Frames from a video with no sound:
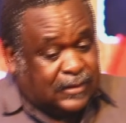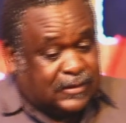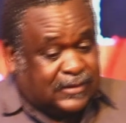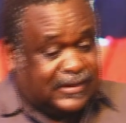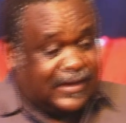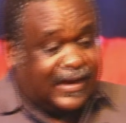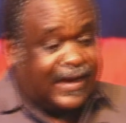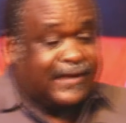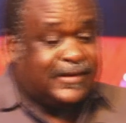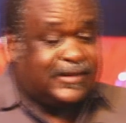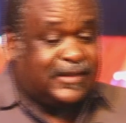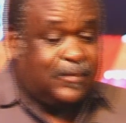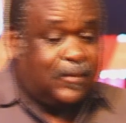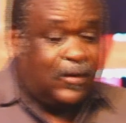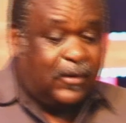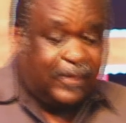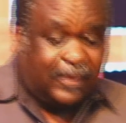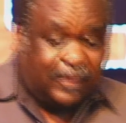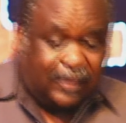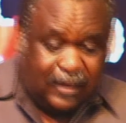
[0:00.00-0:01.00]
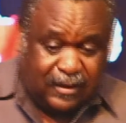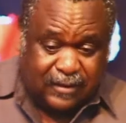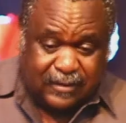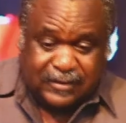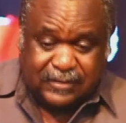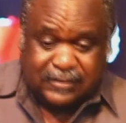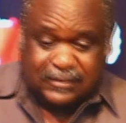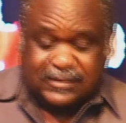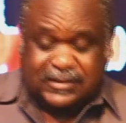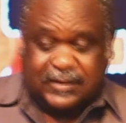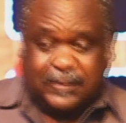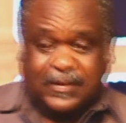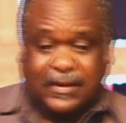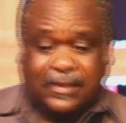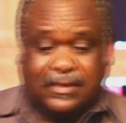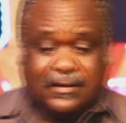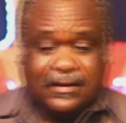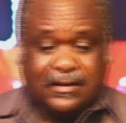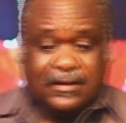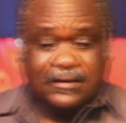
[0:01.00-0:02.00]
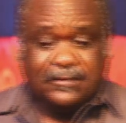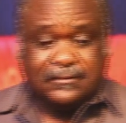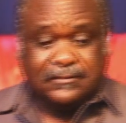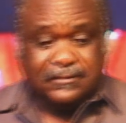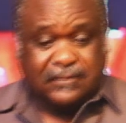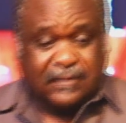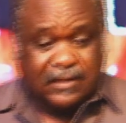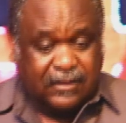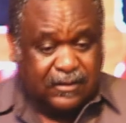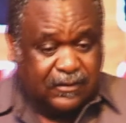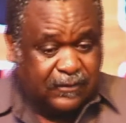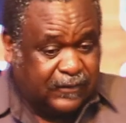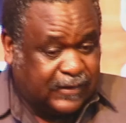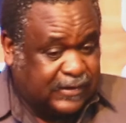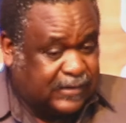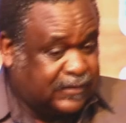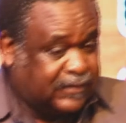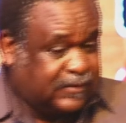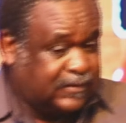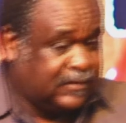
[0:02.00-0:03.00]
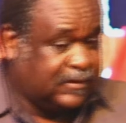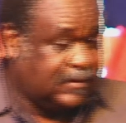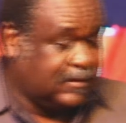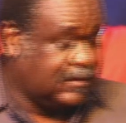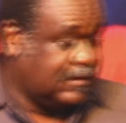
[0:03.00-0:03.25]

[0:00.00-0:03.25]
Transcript: 2 Timothy chapter 3, verse